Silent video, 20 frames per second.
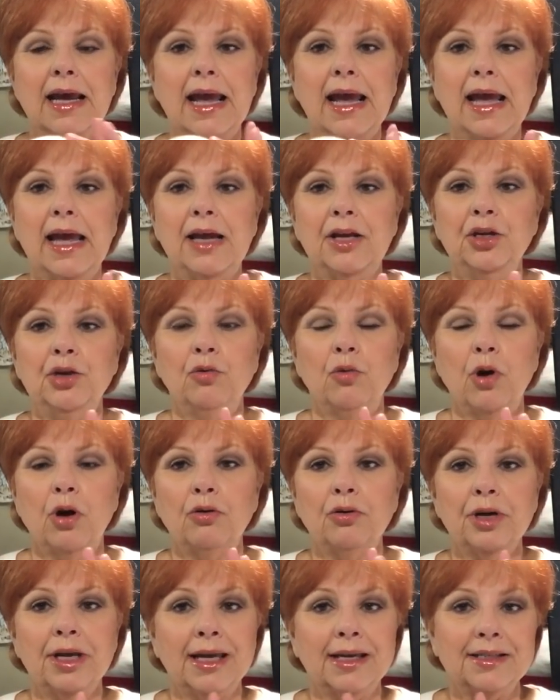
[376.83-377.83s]
and you
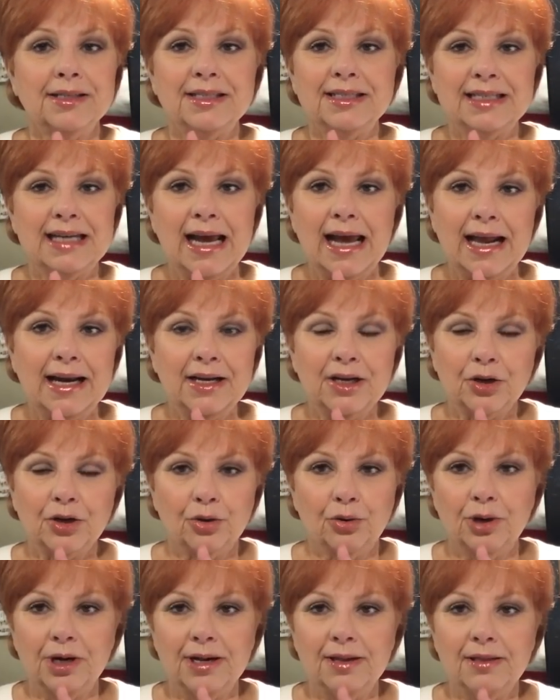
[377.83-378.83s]
won't get static
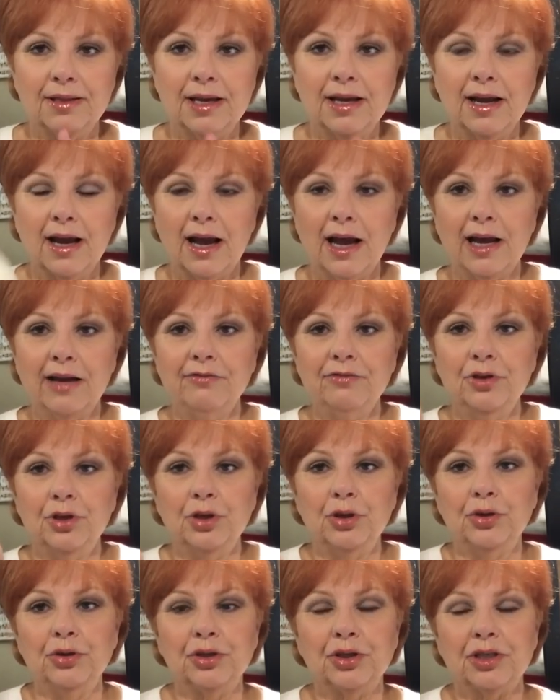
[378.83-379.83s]
or anything. I've
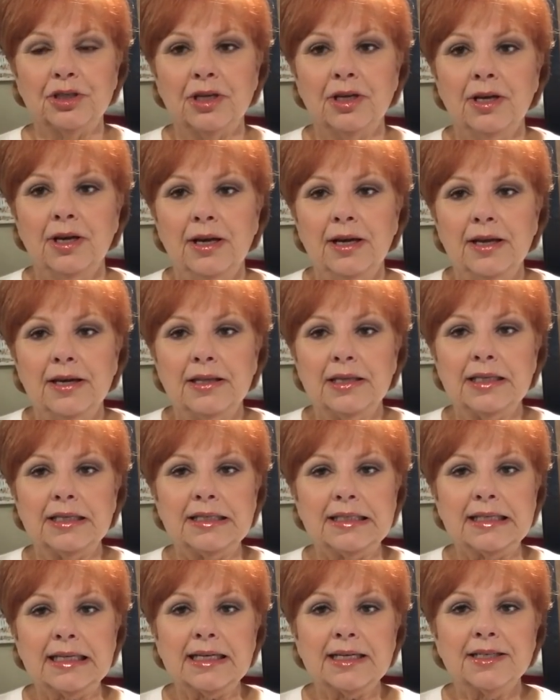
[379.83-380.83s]
used the
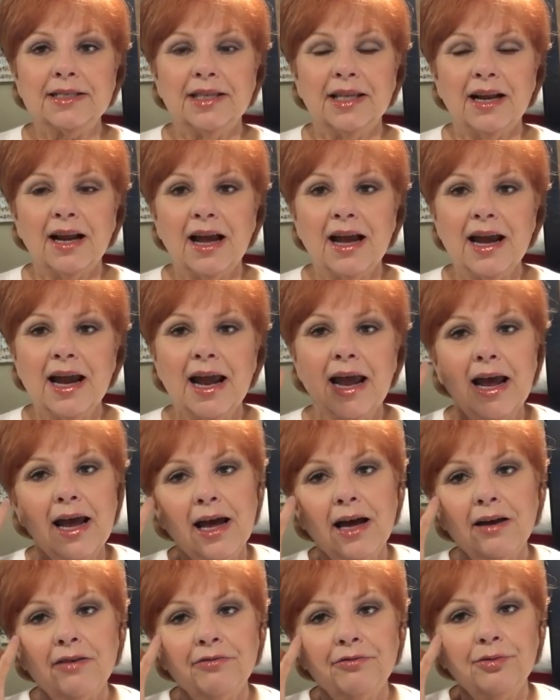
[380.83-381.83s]
6 that I
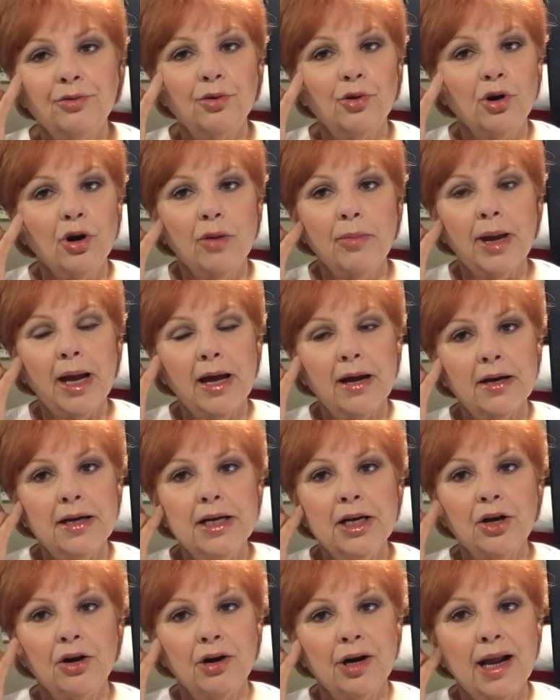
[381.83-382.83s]
have for about 1.5
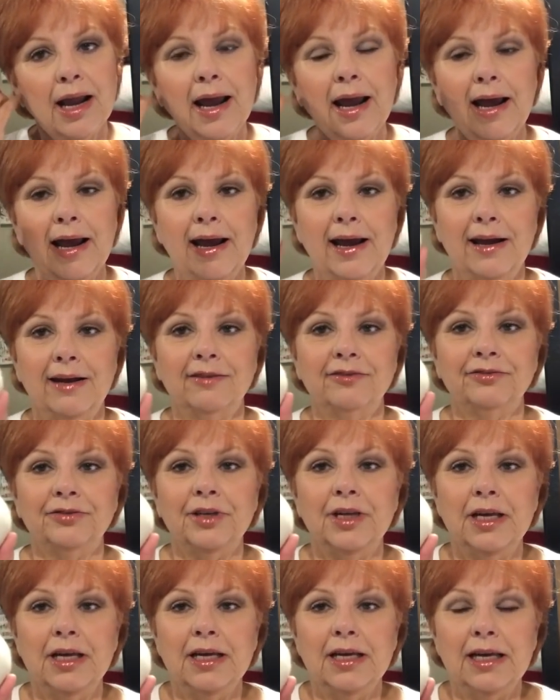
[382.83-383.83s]
years.
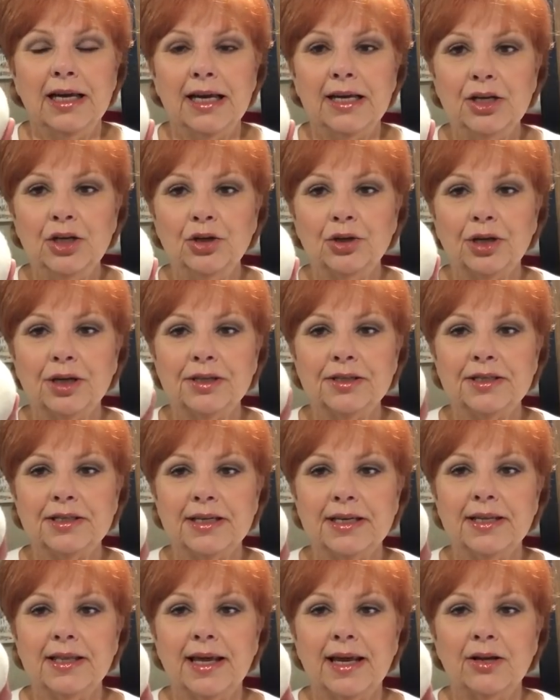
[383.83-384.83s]
And you can
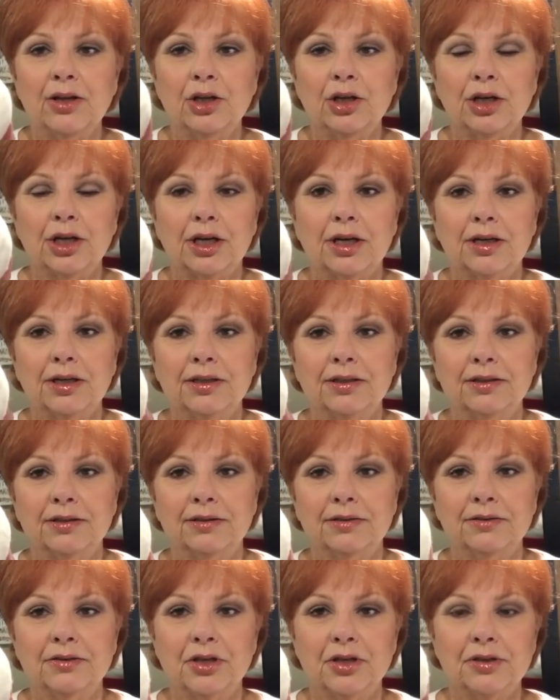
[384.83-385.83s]
see they look
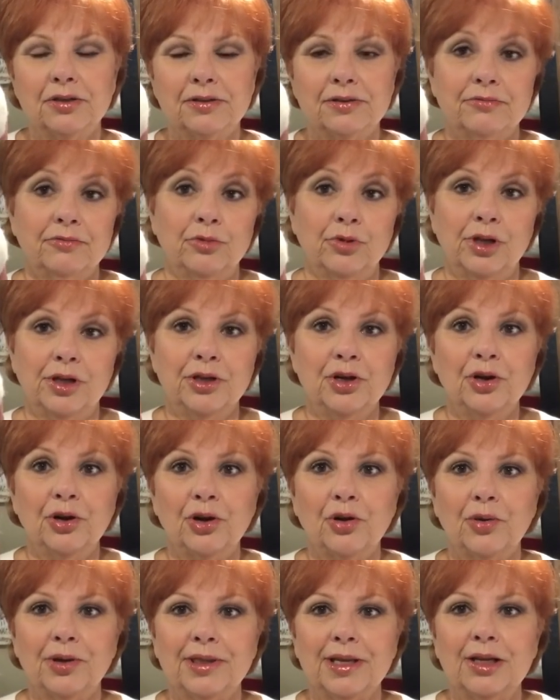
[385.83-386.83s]
just, well, you don't
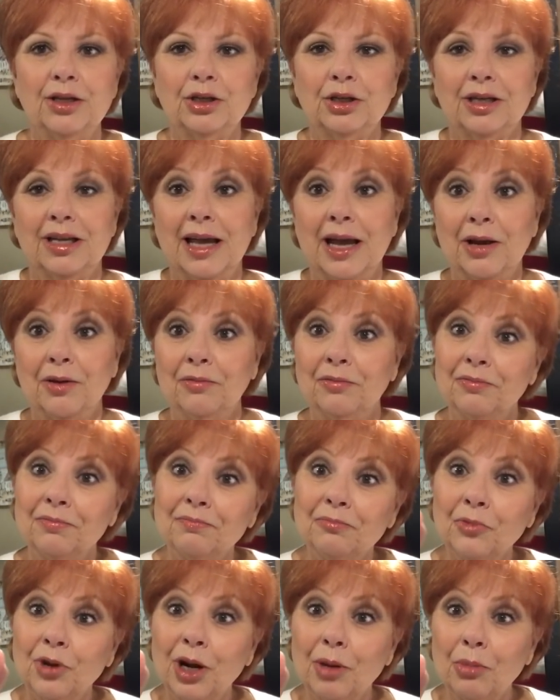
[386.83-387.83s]
know what they look like
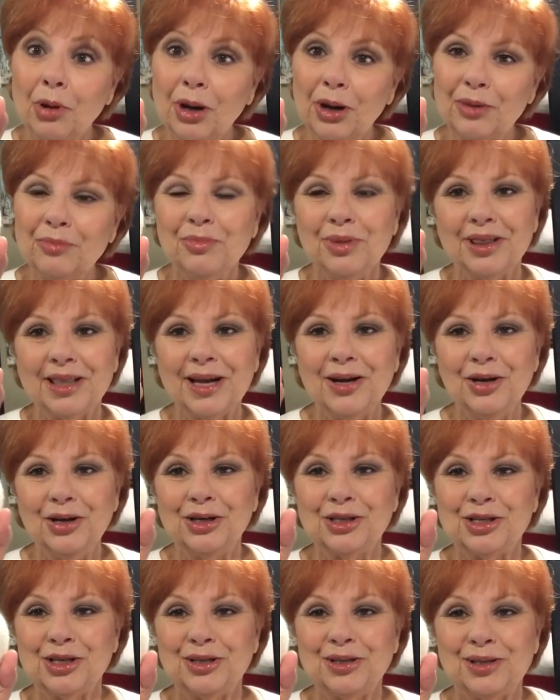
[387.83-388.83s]
when I bought them, but they
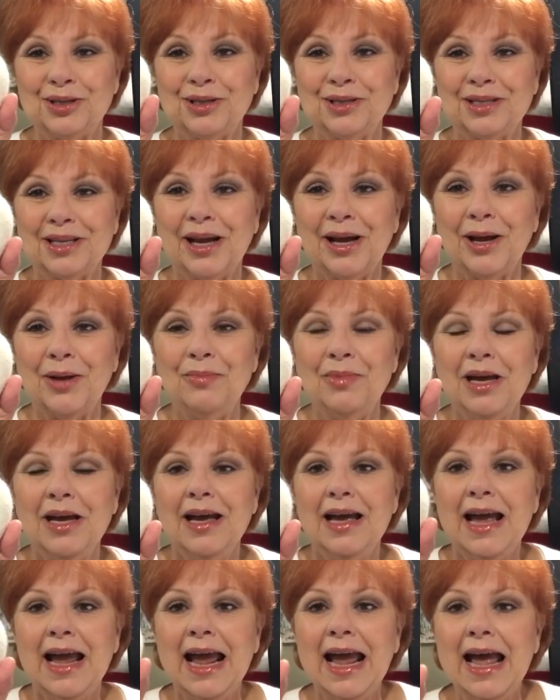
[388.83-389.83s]
look just the same.
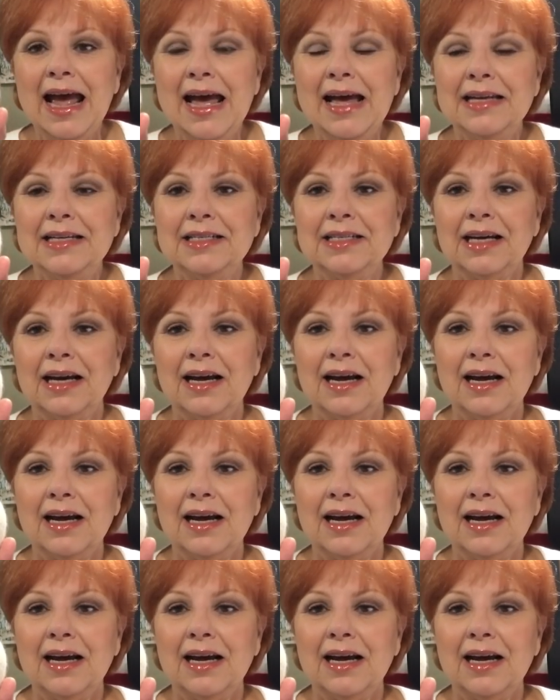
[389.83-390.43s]
And